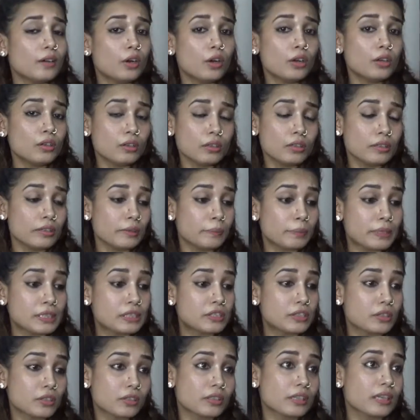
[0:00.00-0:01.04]
And all
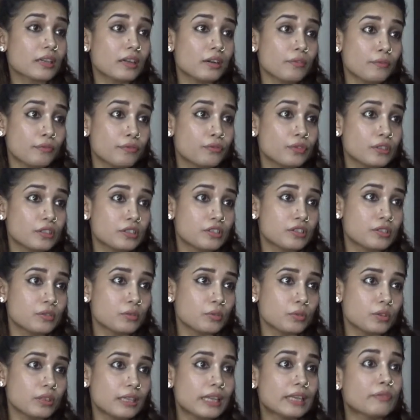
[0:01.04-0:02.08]
depends on the comfort
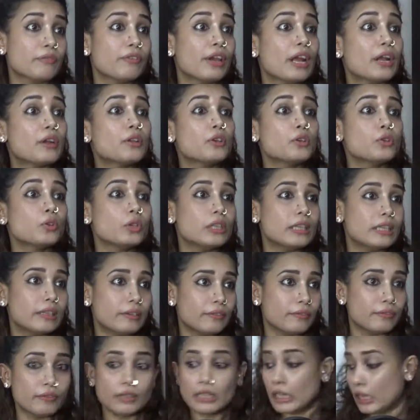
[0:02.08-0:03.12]
zone. Like where do you
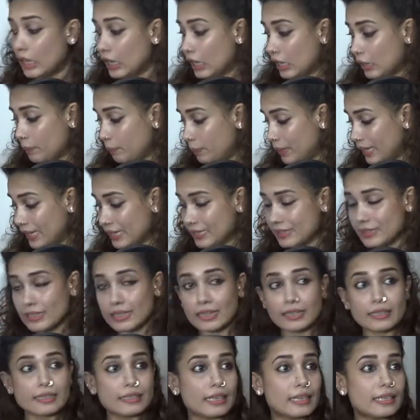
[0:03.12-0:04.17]
live? A
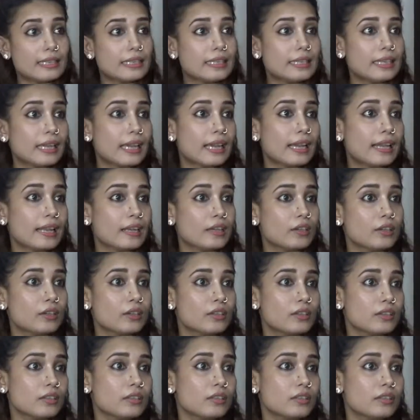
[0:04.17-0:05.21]
place like Delhi,
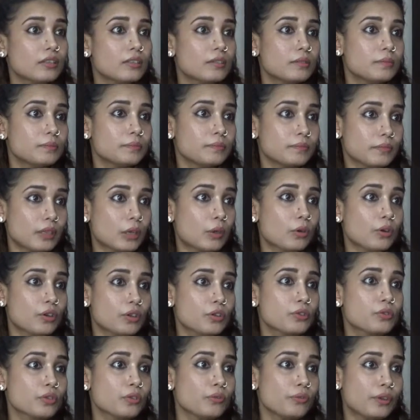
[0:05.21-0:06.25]
and um,
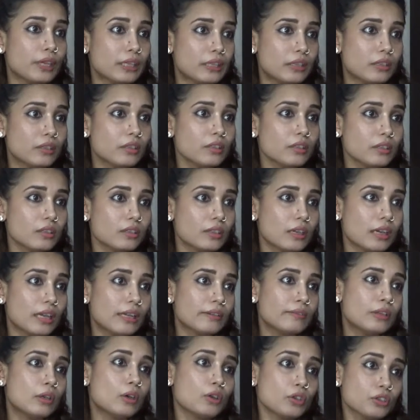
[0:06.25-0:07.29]
according to the weather,
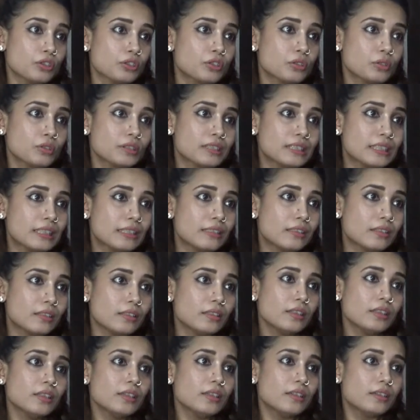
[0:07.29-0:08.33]
I will also see
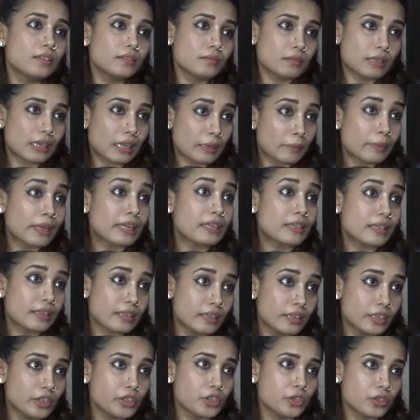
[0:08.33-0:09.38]
the
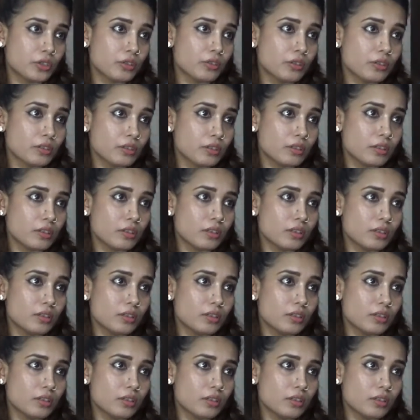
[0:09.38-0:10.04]
climatic condition.